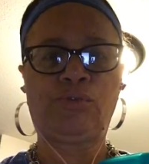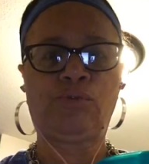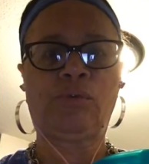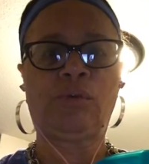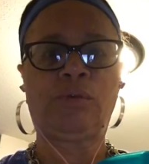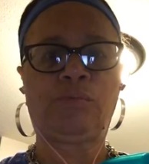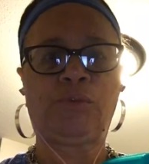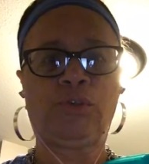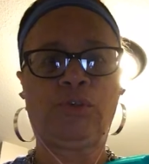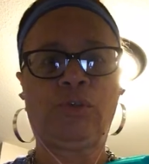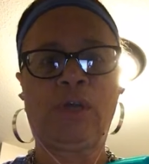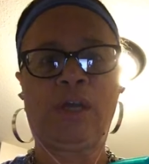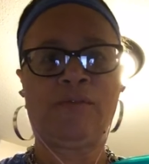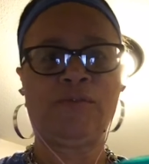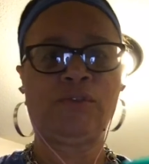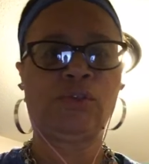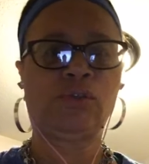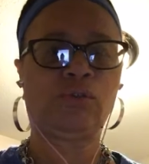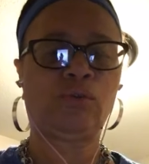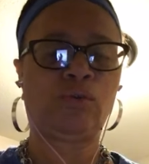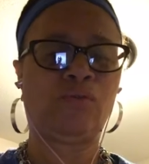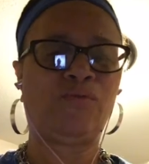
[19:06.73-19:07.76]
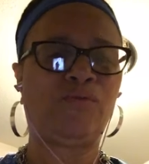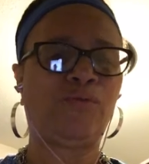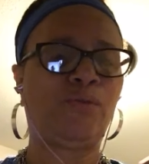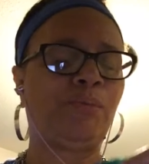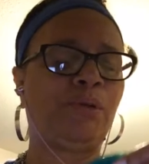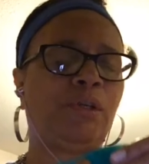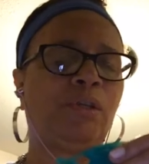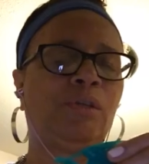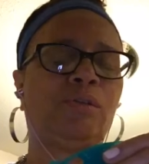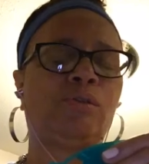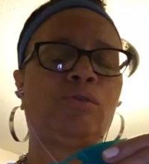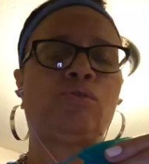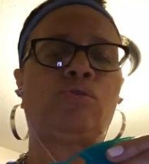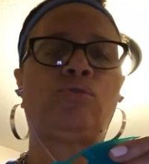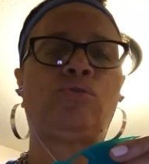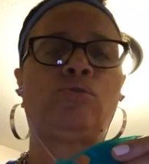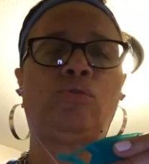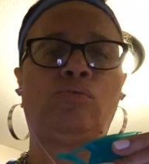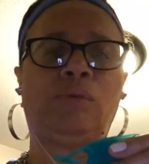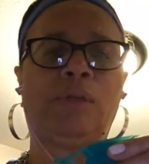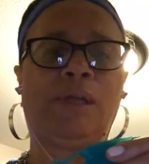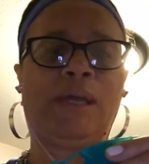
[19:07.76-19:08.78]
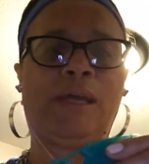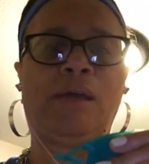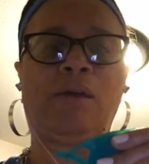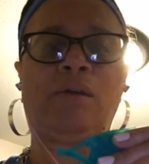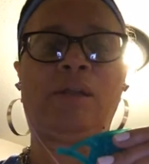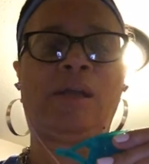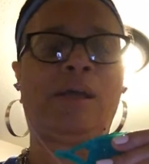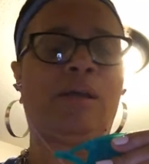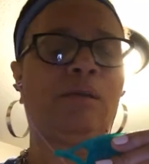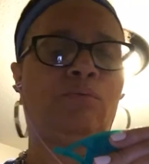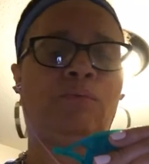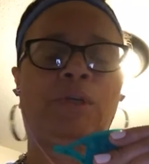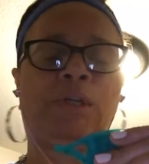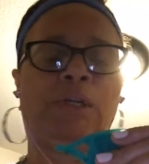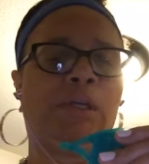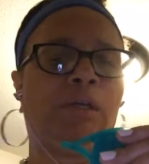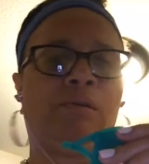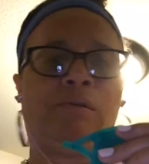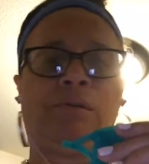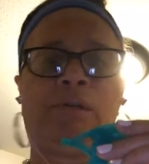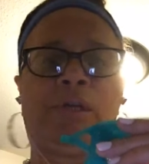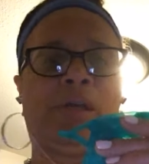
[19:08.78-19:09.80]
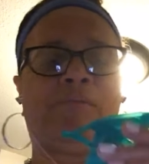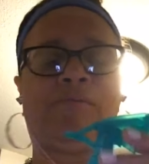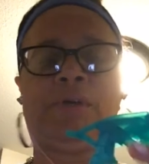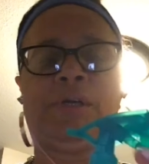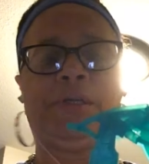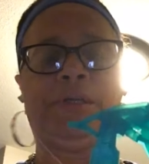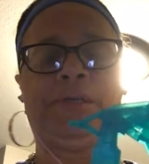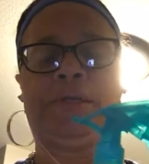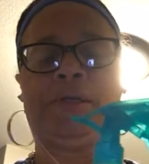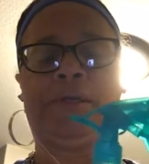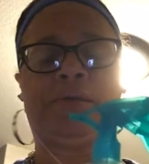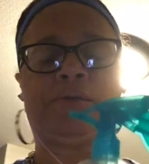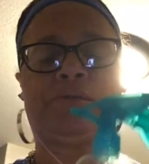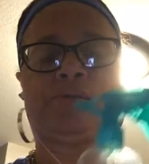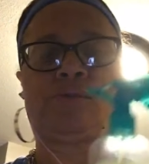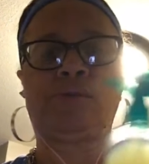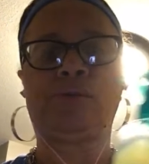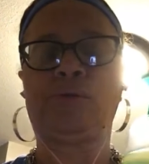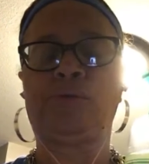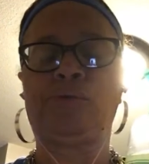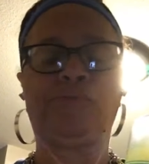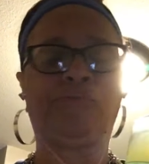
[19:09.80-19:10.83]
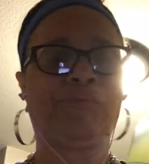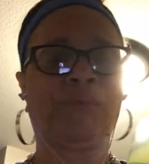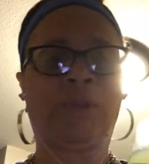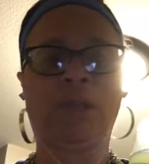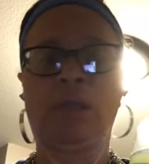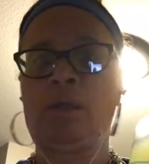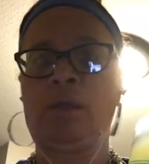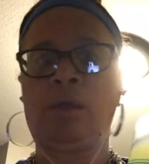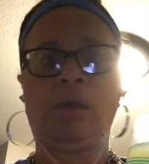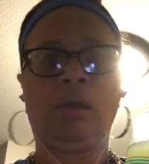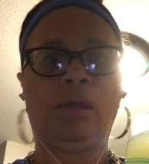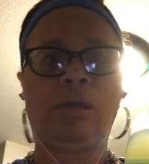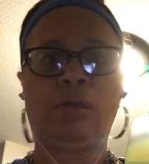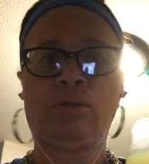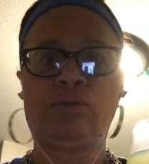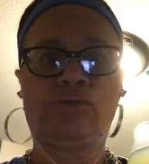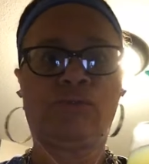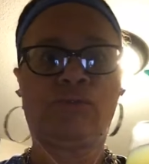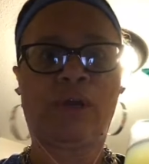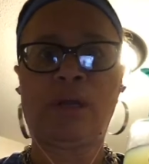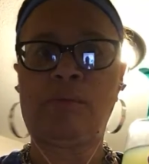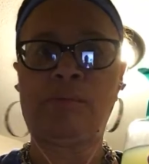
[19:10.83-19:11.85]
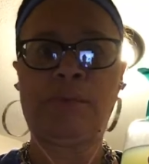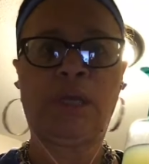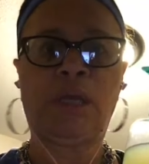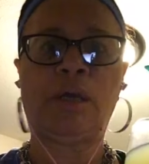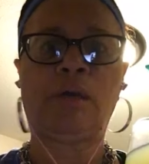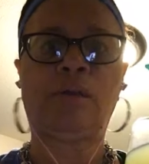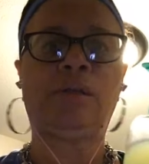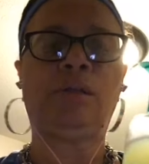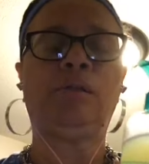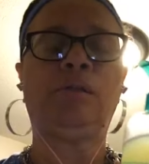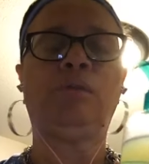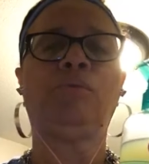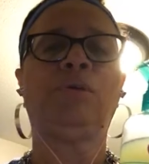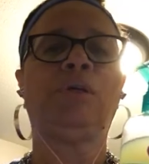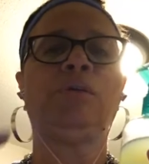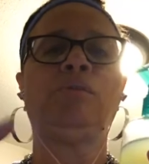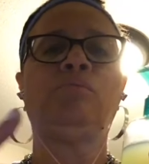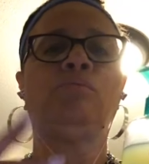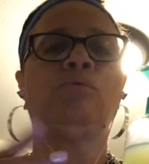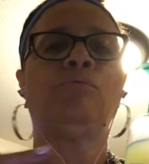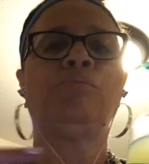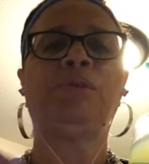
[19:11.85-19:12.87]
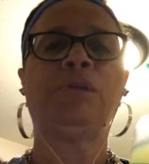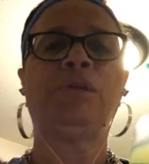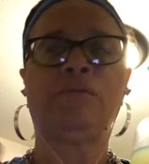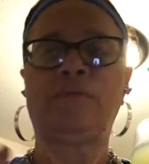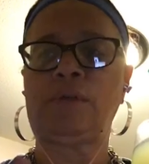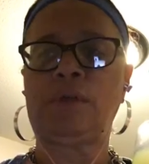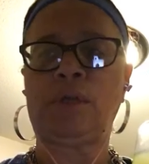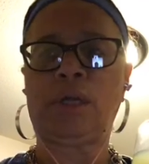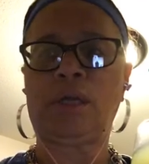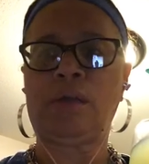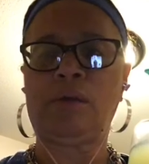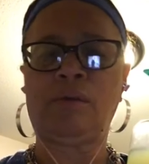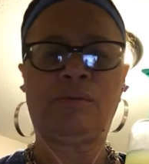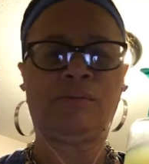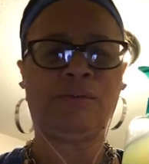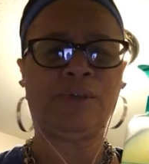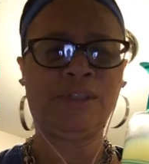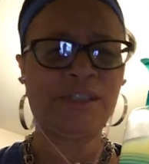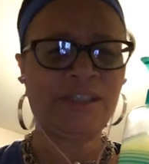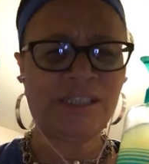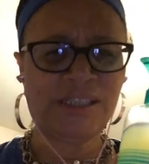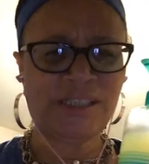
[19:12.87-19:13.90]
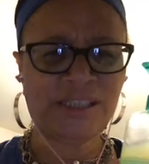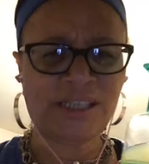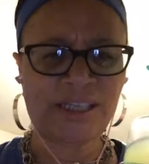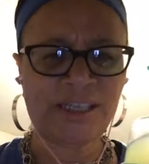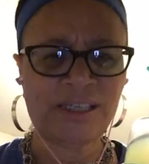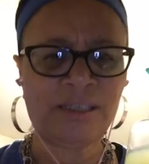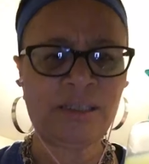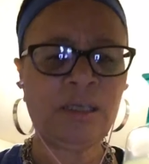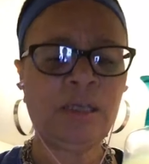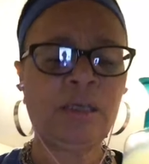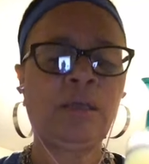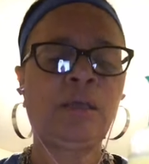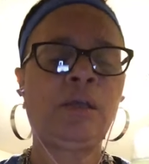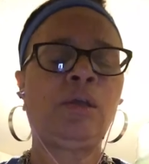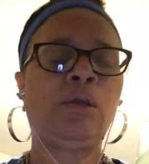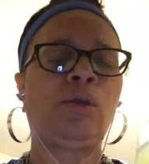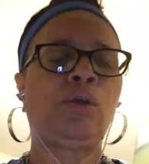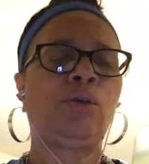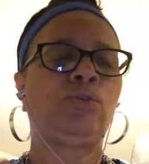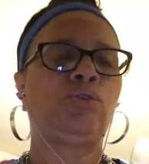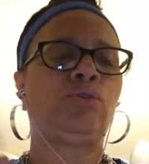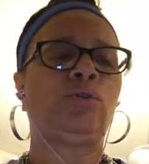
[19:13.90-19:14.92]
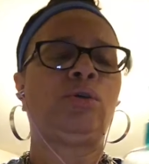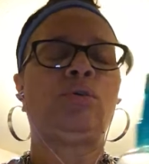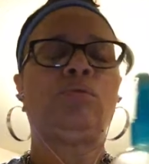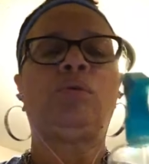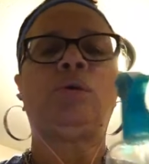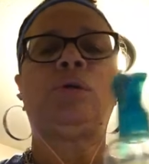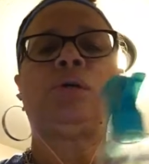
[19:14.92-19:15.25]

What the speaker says: on when you have your stove on, but it's so loud. I don't want to hear that right now, so it'll drown me out anyway. You won't be able to what did she say? So